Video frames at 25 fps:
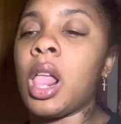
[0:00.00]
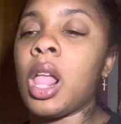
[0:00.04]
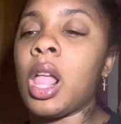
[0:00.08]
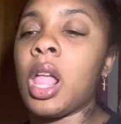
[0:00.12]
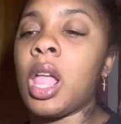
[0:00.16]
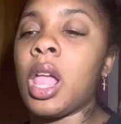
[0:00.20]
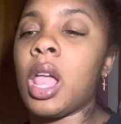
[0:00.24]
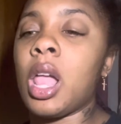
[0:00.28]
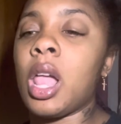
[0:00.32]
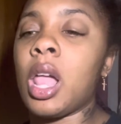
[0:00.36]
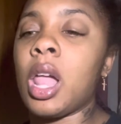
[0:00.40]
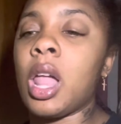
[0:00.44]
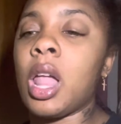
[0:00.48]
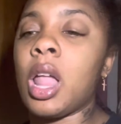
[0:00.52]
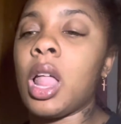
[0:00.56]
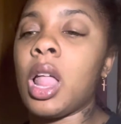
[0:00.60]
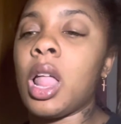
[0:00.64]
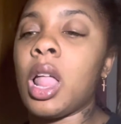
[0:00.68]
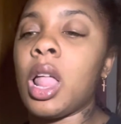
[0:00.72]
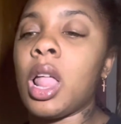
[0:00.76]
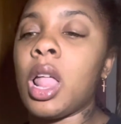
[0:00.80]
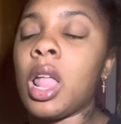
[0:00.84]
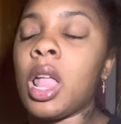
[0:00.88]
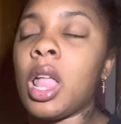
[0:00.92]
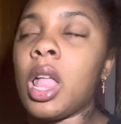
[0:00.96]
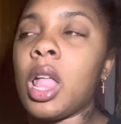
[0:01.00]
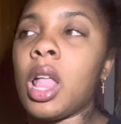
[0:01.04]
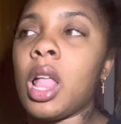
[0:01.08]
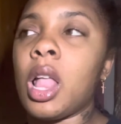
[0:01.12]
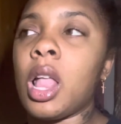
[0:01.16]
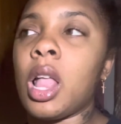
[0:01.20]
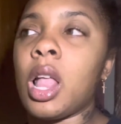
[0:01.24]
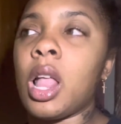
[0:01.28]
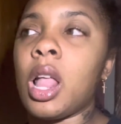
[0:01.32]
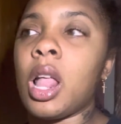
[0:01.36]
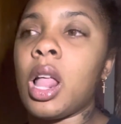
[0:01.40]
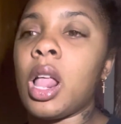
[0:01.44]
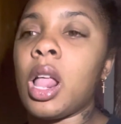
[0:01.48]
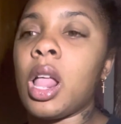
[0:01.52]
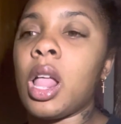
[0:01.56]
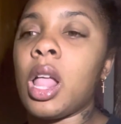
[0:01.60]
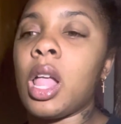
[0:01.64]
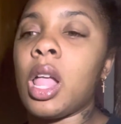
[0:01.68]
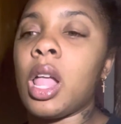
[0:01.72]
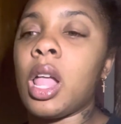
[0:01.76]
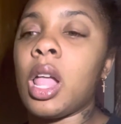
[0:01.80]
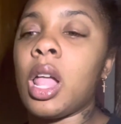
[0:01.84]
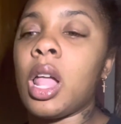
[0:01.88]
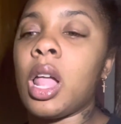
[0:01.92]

No one is speaking in this clip.